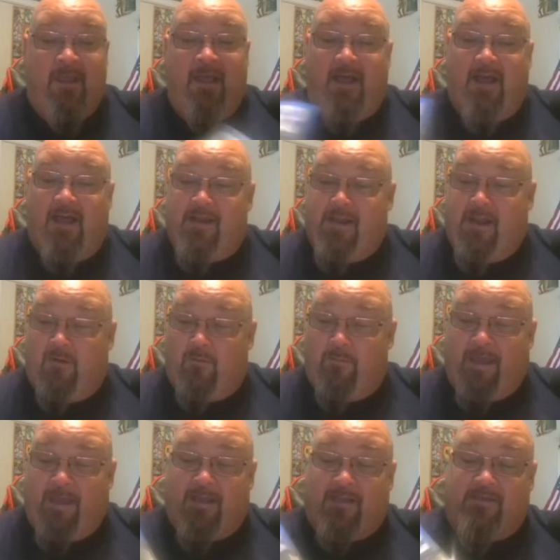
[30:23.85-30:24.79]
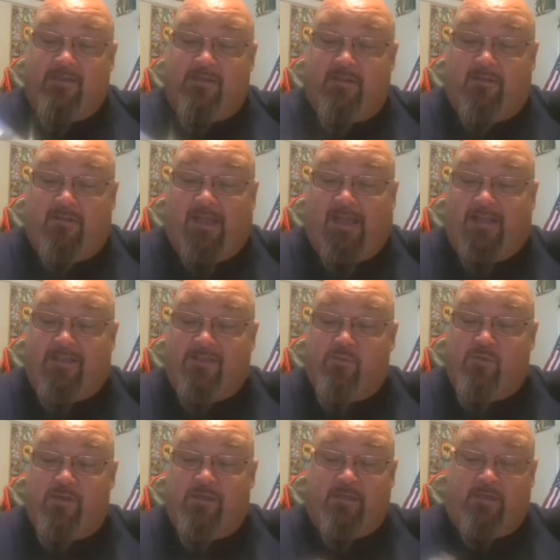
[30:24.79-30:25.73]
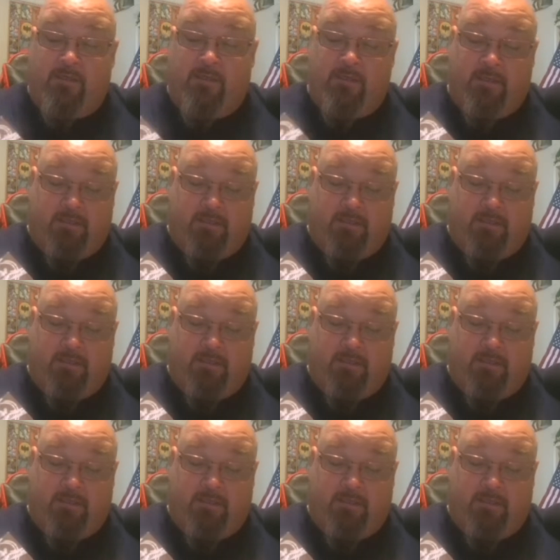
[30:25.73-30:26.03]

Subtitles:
Now we're back to the last one.